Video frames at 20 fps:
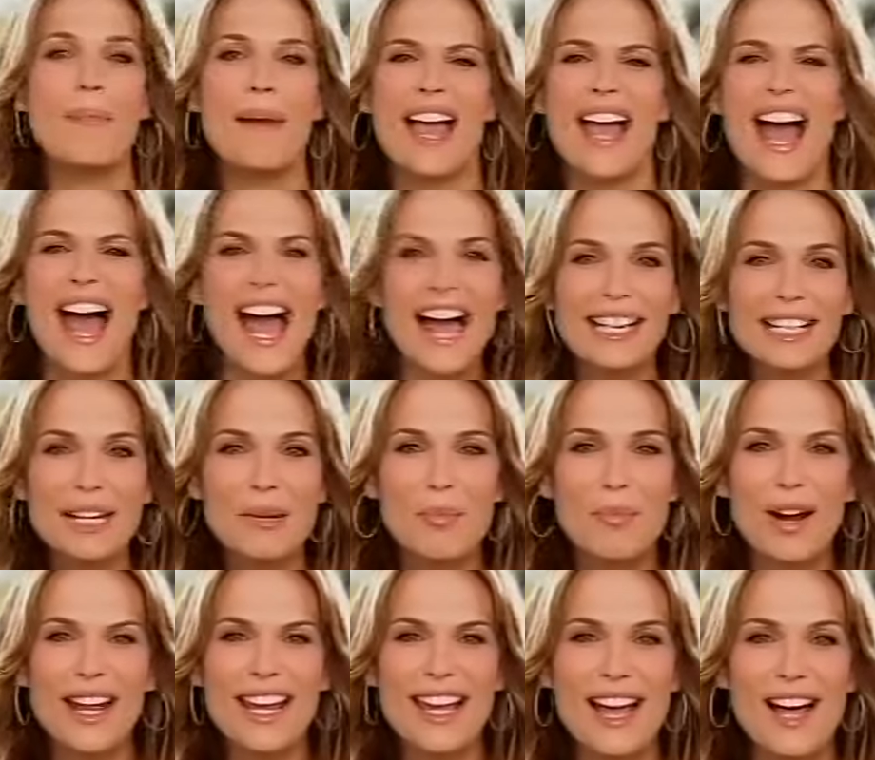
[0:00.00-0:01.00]
my acne
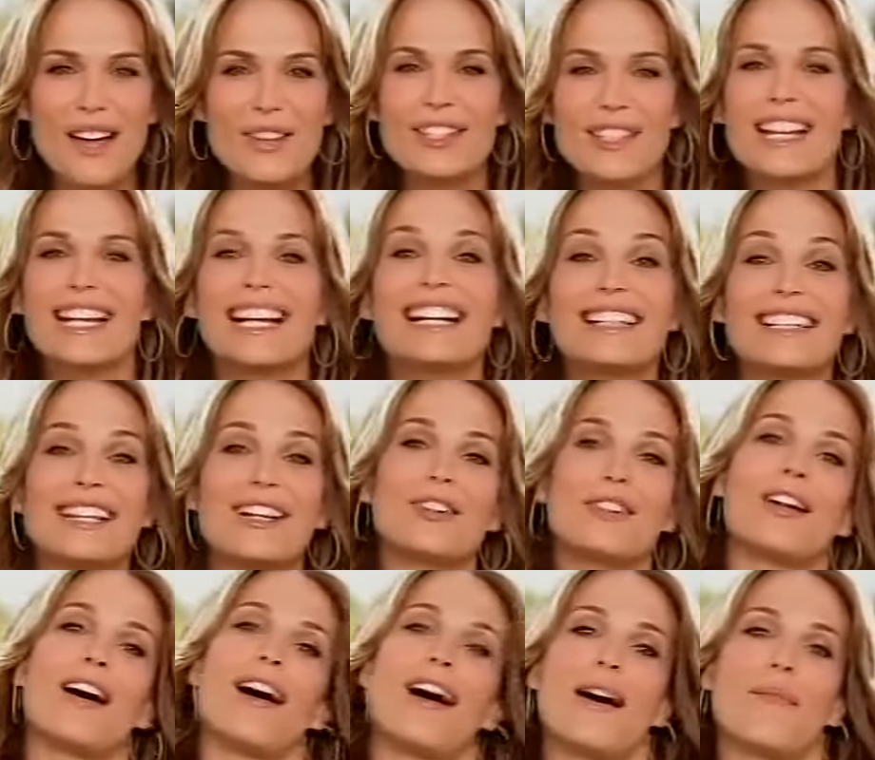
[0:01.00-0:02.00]
breakouts
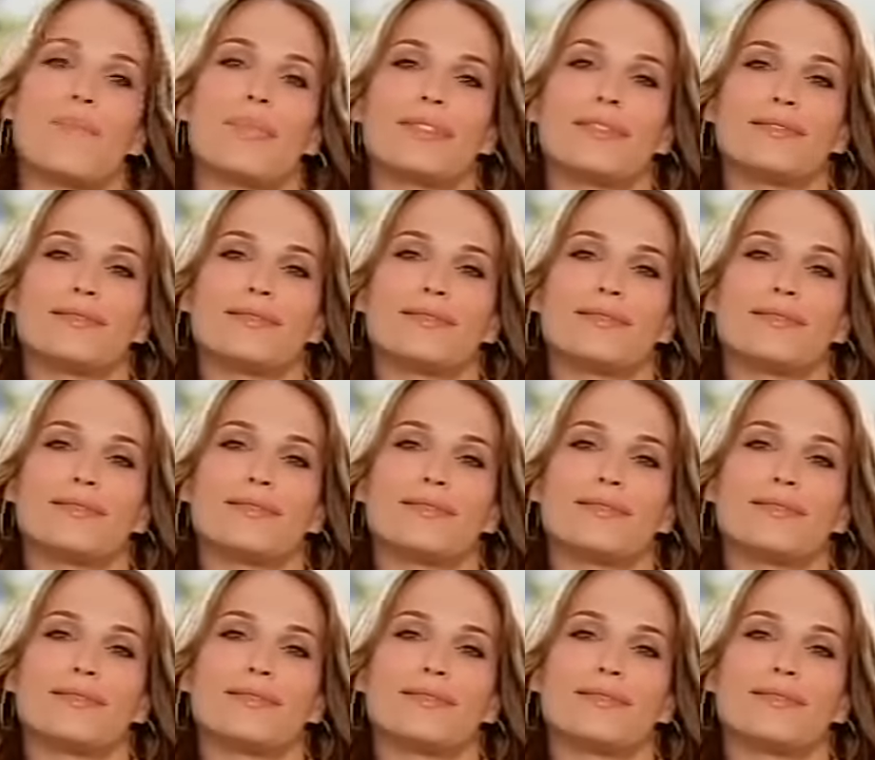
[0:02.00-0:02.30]
cleared up.